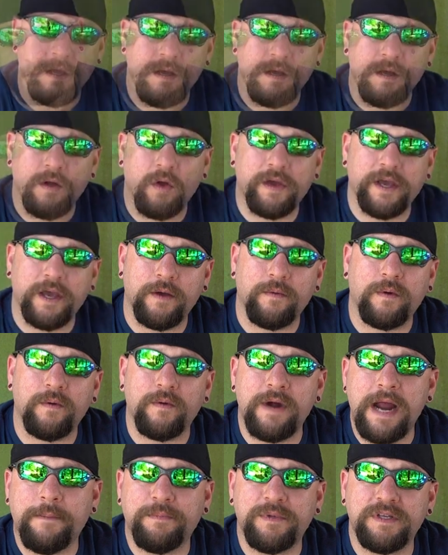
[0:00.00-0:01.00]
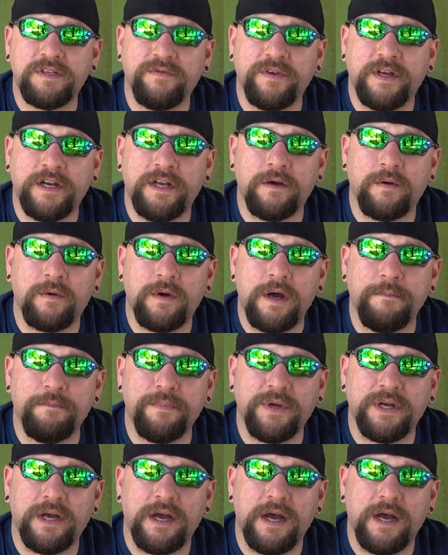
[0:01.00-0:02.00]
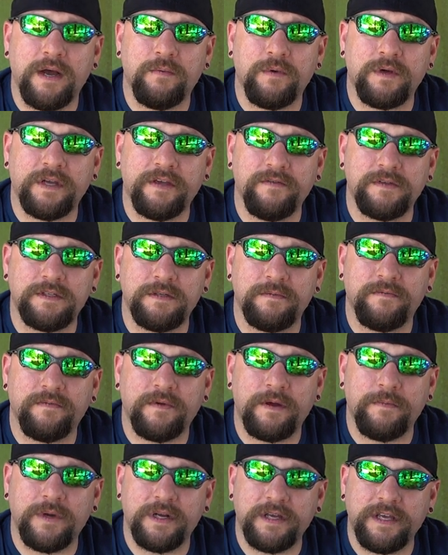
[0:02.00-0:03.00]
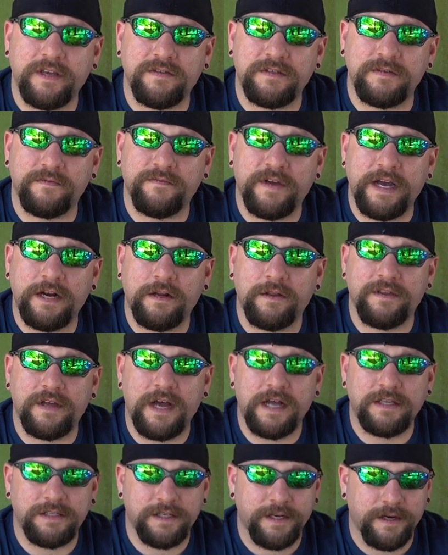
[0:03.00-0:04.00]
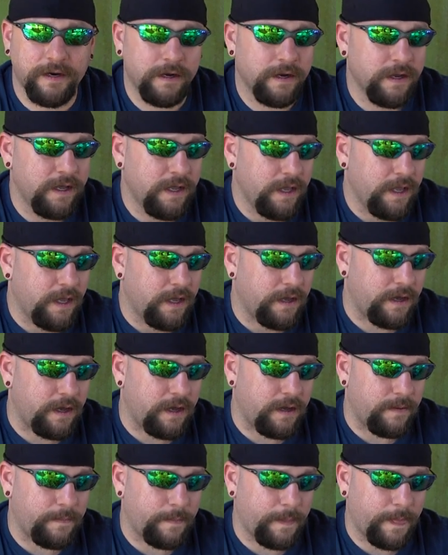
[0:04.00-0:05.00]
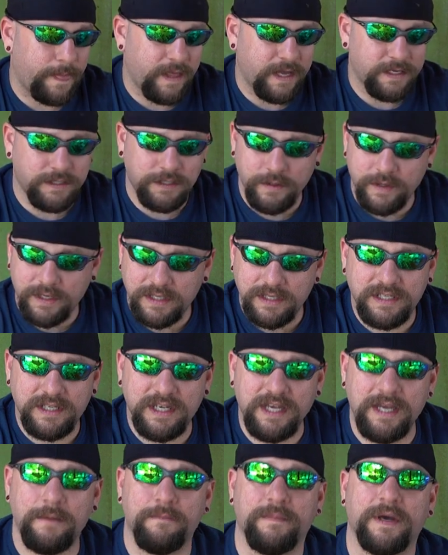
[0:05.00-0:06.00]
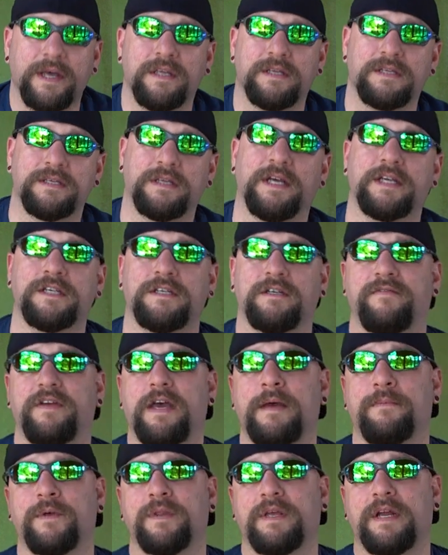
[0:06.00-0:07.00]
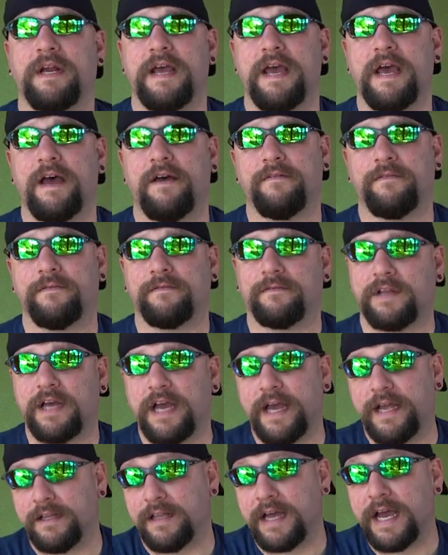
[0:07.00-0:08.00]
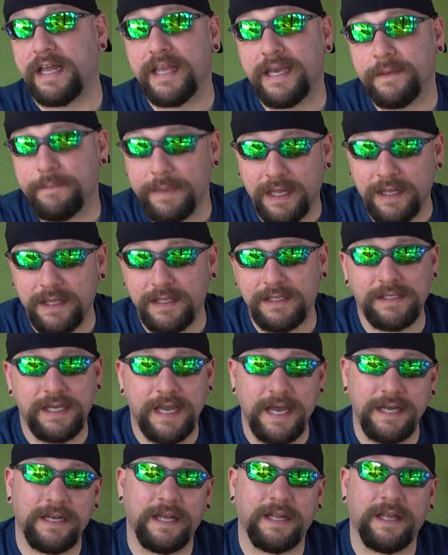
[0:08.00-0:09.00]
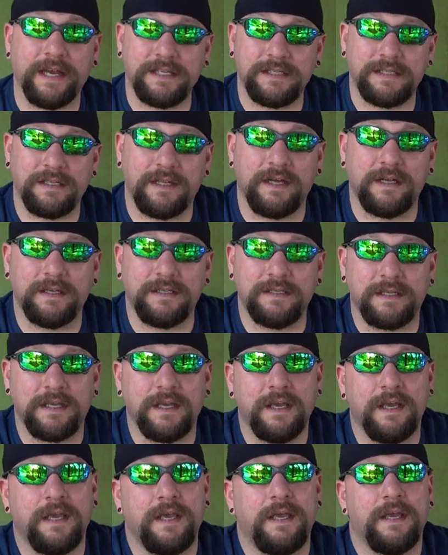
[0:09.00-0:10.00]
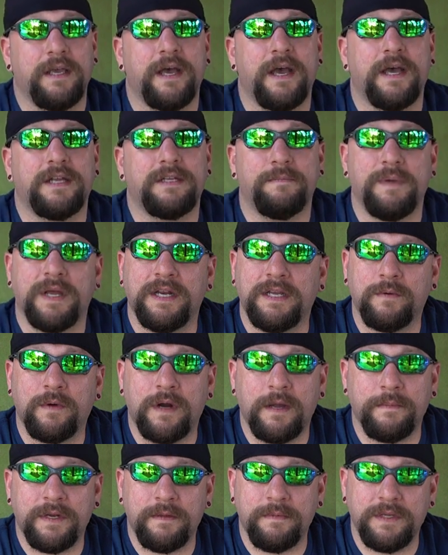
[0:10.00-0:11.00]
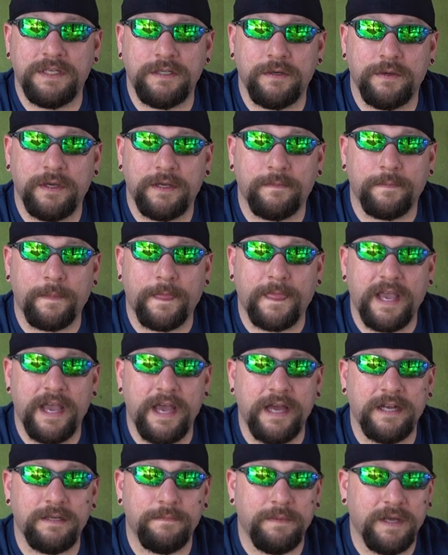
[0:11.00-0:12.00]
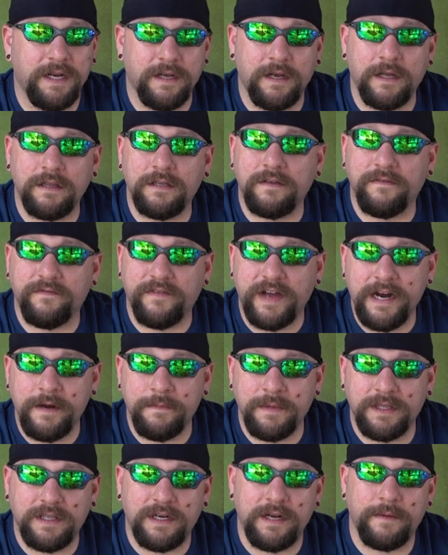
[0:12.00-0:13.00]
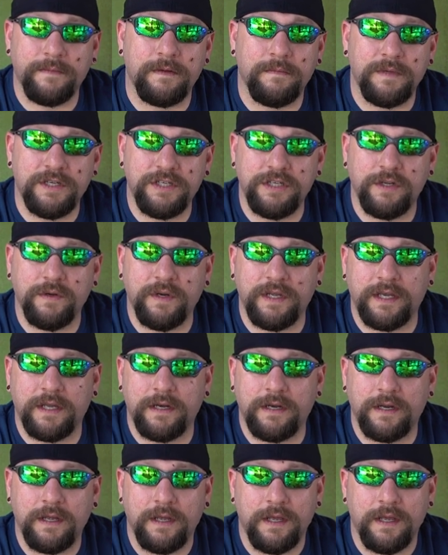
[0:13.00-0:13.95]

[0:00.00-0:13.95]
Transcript: Okay, we'll wrap this video up. I'm going to give some final thoughts here. As you can see by the selection of ammo that I have, I like pellets and I like slugs, depending on what I'm going to be doing and depending on the environment that I'm going to be shooting in.